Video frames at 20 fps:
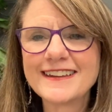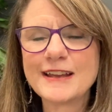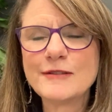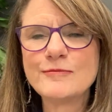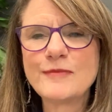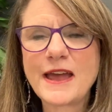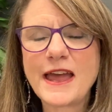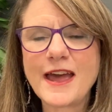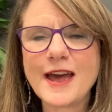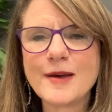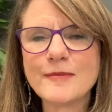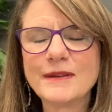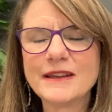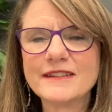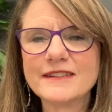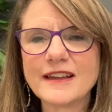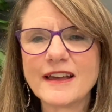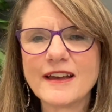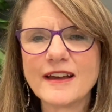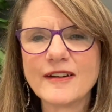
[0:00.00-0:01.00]
and Pam
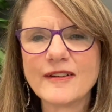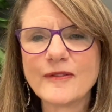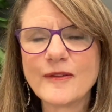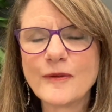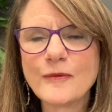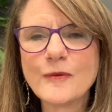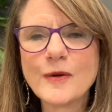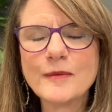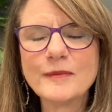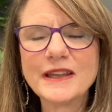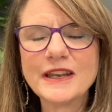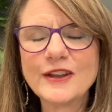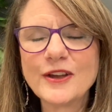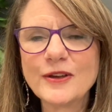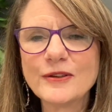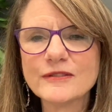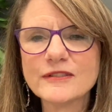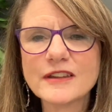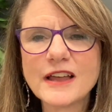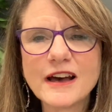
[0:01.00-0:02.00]
is a woman
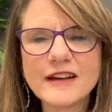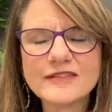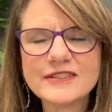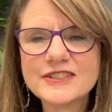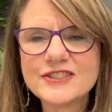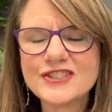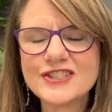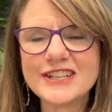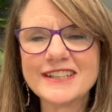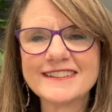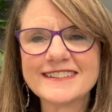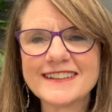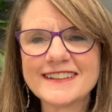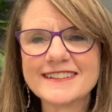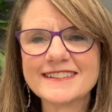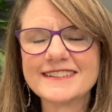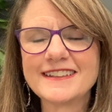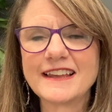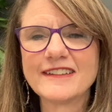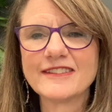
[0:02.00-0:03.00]
who loves
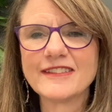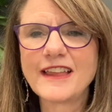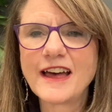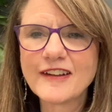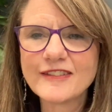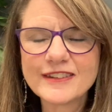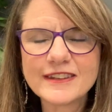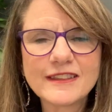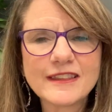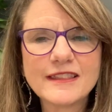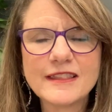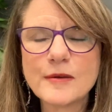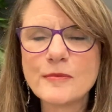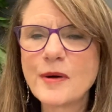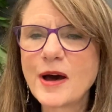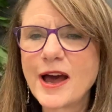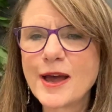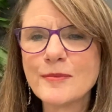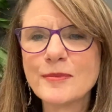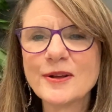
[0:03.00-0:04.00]
Jesus and loves the
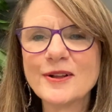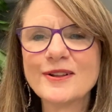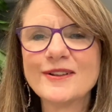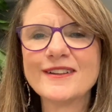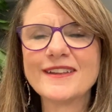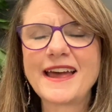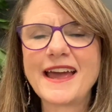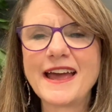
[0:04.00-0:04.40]
Bible,